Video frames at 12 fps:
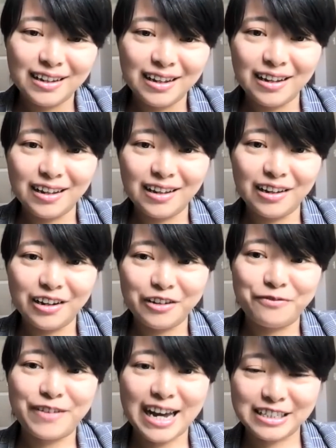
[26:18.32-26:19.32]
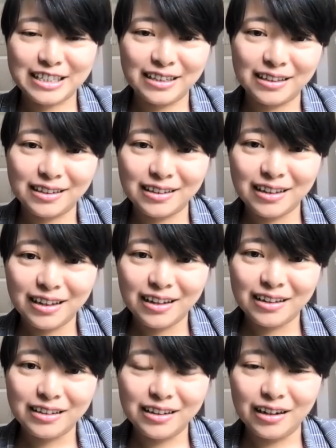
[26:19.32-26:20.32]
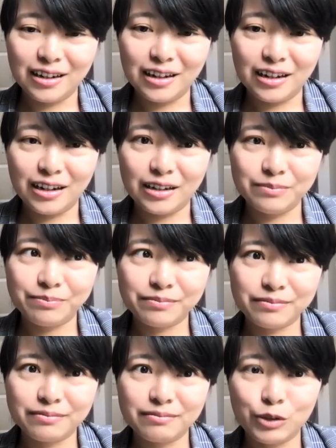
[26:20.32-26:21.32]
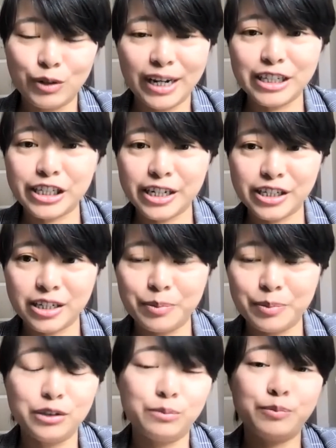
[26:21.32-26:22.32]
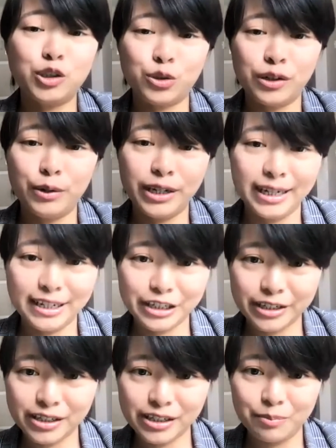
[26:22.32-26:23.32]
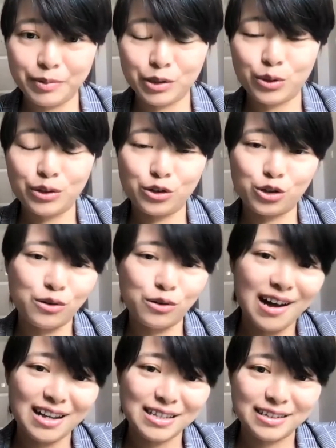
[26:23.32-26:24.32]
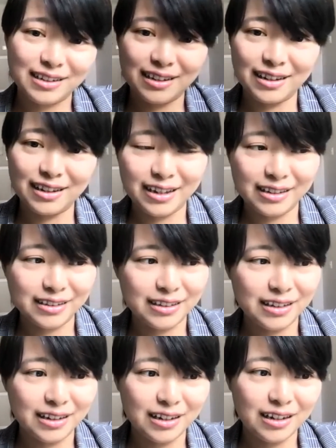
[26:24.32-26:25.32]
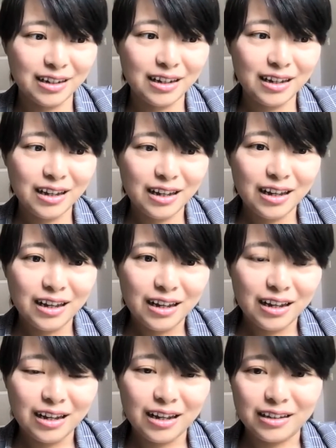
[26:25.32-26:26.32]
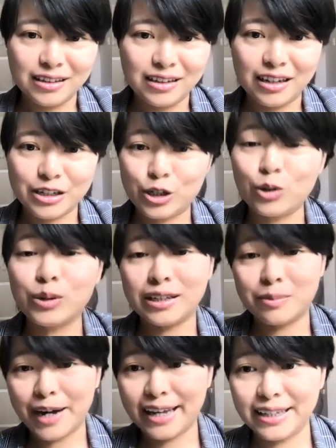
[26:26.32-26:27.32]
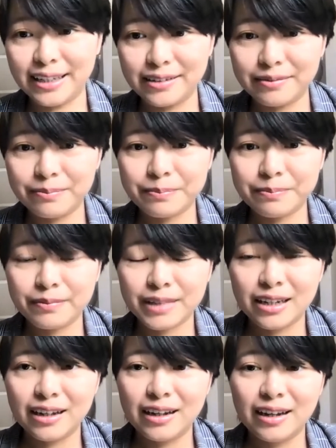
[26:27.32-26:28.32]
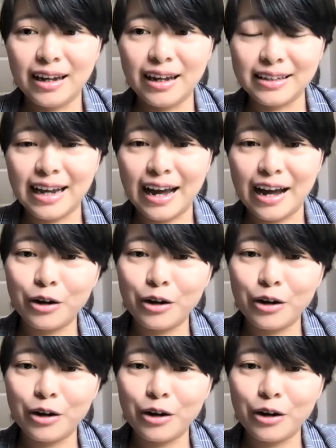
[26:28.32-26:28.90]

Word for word: uh, affecting the relationship relationship between trust uh, and uh, and the student buy-in. And I